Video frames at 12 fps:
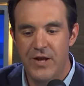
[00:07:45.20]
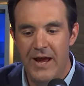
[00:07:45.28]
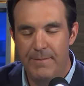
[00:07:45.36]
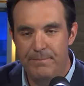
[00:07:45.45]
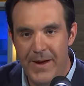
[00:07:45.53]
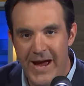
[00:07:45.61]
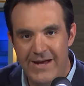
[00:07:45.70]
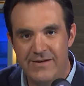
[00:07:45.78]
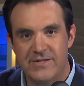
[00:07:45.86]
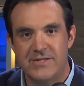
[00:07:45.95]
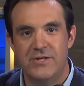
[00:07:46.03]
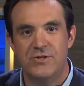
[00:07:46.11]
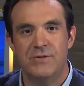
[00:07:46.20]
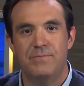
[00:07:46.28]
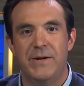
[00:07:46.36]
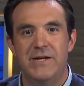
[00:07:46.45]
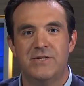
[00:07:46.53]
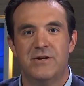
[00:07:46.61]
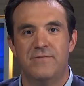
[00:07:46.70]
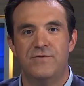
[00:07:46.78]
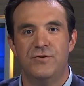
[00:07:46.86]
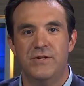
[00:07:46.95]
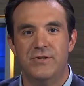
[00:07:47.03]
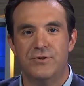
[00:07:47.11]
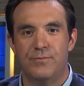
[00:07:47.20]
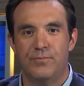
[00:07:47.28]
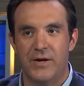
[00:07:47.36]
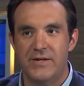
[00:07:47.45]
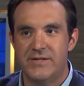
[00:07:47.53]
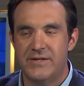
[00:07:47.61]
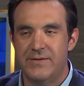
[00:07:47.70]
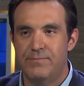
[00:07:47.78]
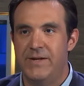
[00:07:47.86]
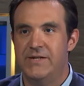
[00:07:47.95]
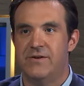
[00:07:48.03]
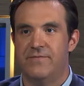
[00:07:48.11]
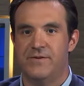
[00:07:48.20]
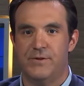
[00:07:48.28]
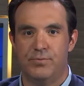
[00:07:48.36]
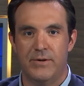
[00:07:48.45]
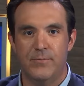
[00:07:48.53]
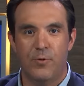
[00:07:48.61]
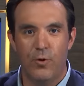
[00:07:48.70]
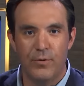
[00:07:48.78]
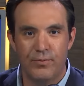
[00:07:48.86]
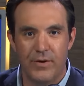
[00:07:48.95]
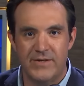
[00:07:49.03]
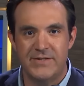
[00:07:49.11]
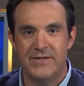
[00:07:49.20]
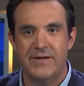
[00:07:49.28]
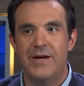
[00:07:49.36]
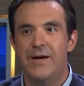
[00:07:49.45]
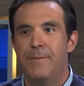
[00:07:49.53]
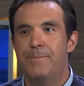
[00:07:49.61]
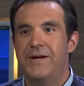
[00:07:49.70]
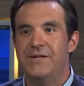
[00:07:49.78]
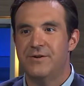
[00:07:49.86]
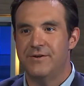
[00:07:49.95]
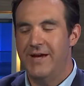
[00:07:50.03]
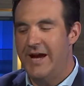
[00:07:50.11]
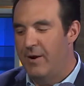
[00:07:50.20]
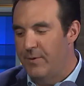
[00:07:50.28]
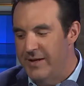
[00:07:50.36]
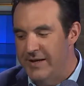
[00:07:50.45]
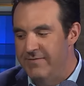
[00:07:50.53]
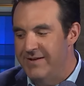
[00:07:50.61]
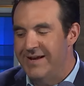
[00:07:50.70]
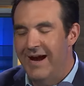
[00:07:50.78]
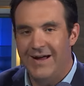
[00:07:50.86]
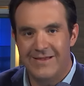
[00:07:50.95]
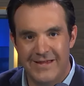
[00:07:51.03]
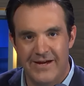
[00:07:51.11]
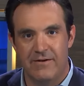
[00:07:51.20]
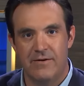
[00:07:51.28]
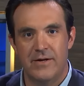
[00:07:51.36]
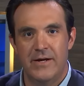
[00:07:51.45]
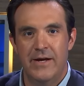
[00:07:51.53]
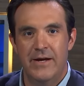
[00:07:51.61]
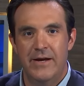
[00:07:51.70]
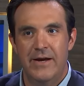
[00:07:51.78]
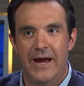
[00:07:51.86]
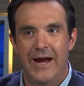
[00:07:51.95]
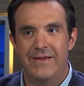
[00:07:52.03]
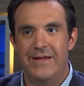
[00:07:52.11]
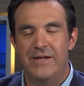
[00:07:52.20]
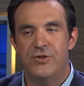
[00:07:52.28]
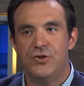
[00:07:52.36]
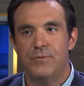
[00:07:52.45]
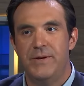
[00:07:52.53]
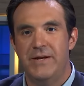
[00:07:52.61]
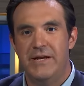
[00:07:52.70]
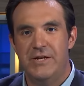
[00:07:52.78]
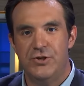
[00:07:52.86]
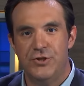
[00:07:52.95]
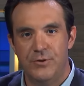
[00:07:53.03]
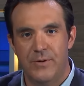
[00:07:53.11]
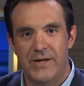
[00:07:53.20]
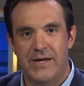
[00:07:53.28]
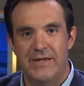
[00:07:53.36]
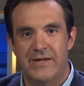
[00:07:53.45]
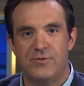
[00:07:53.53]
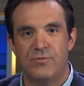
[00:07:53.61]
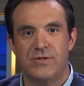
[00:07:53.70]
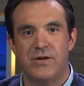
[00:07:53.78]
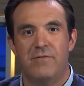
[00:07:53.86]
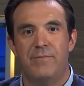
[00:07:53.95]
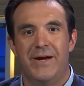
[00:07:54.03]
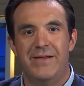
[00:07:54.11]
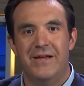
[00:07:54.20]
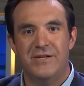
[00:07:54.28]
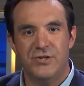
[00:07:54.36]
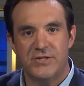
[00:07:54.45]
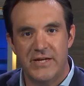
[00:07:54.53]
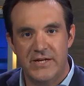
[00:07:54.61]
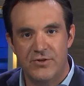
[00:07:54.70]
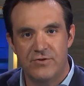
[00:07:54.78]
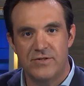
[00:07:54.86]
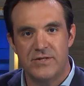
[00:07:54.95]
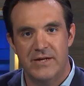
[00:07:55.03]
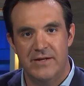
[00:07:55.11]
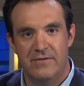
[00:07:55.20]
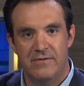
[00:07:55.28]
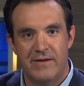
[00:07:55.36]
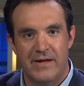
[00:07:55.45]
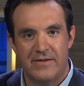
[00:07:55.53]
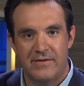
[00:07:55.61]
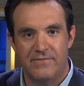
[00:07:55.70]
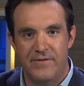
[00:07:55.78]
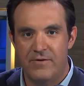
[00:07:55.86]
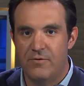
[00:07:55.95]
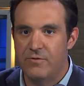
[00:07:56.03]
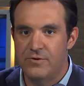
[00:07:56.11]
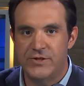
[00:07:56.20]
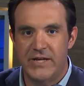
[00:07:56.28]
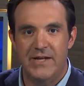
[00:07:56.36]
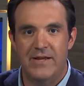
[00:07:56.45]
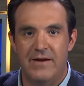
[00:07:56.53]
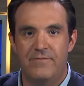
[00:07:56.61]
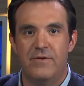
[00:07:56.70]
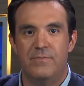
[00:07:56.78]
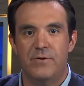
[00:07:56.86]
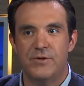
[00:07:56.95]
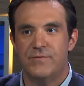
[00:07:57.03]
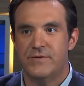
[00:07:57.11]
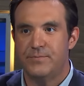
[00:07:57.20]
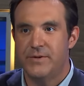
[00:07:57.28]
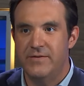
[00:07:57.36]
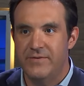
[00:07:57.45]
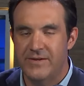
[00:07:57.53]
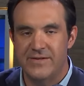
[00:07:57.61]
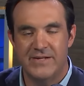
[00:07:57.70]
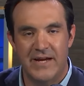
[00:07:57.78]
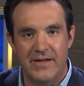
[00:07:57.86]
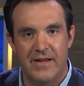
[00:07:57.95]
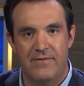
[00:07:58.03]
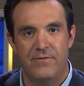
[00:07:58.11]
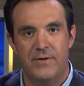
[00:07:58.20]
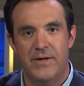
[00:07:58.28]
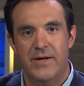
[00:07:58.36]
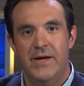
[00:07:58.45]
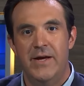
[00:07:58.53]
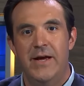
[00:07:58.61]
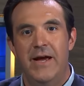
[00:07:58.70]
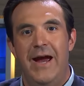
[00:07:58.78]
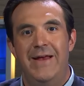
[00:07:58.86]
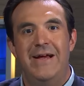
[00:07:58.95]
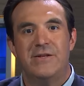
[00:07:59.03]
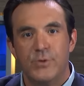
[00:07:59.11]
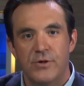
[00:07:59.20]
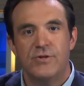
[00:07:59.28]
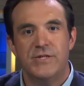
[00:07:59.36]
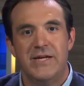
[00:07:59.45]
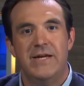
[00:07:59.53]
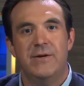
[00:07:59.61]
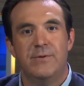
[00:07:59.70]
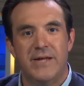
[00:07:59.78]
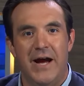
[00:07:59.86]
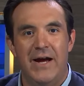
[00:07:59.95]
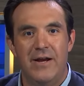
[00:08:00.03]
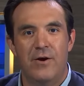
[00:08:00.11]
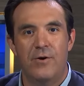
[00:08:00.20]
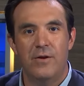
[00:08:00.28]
a bad decision based off judicial precedent, based off the Supreme Court precedent, based on how it even got there, and that it should be an issue, again, that's resolved by legislatures, either at the federal or state level, and most of us believe at the state level. And that's what you're seeing here with the Idaho